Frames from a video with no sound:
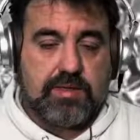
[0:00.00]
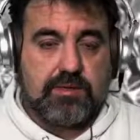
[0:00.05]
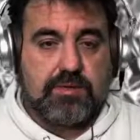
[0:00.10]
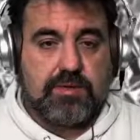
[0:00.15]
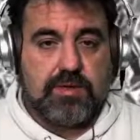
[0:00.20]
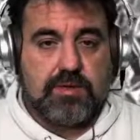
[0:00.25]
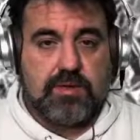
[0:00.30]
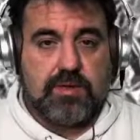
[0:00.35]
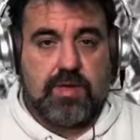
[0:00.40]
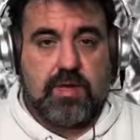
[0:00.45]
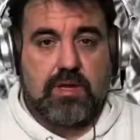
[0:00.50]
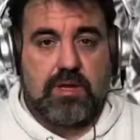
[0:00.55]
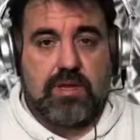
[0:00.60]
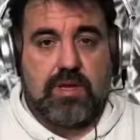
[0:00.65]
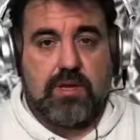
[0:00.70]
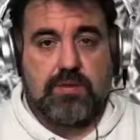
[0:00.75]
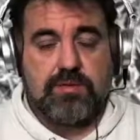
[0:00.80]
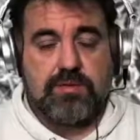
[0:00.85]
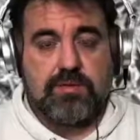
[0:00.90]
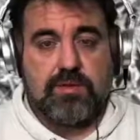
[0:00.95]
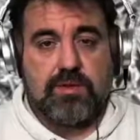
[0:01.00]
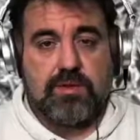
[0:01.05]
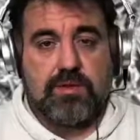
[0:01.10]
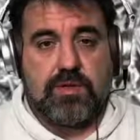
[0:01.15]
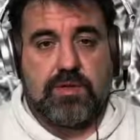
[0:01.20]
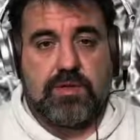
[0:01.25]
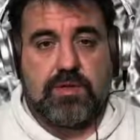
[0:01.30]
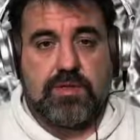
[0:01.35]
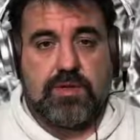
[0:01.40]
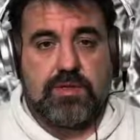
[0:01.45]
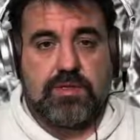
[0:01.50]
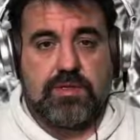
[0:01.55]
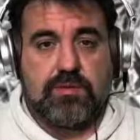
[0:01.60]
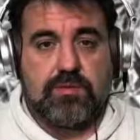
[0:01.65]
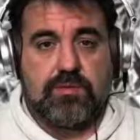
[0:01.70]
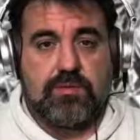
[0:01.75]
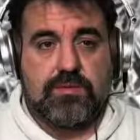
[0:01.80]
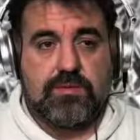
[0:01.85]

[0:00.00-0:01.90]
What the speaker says: because a lot of times one of the good things that